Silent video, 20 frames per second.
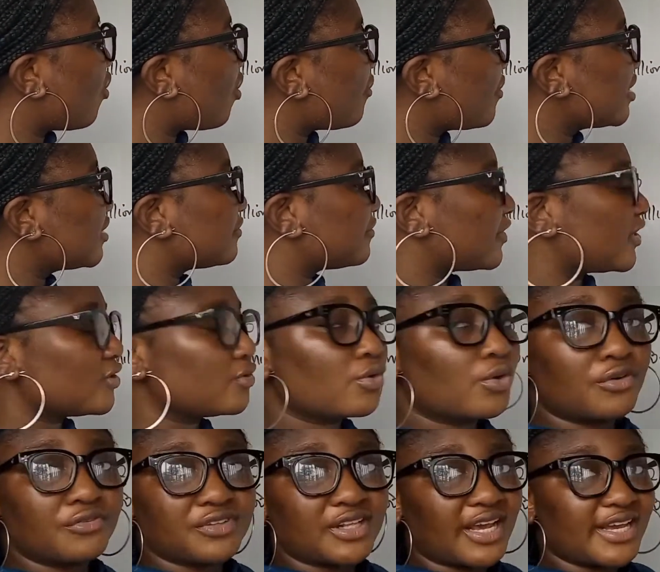current value
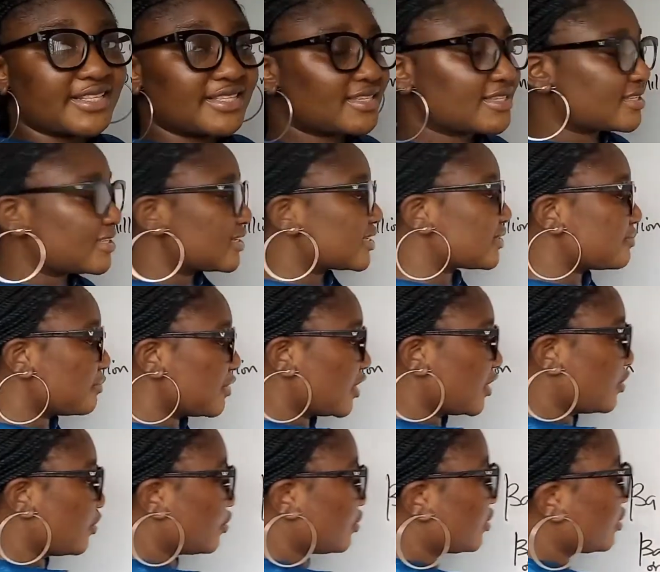of 96
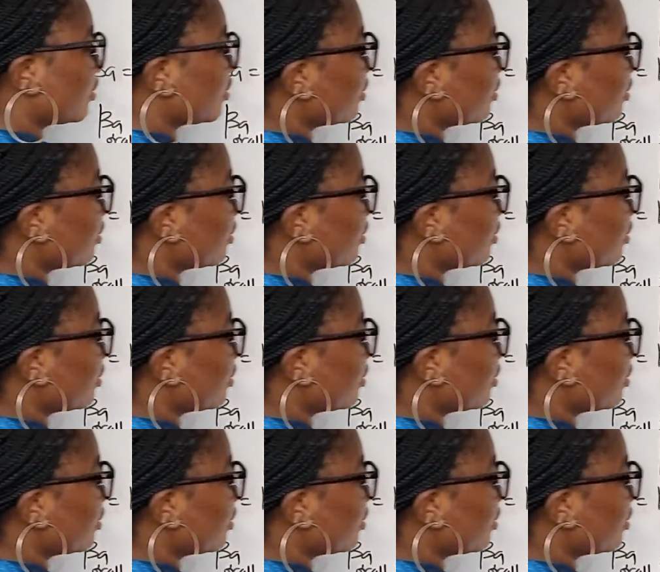million.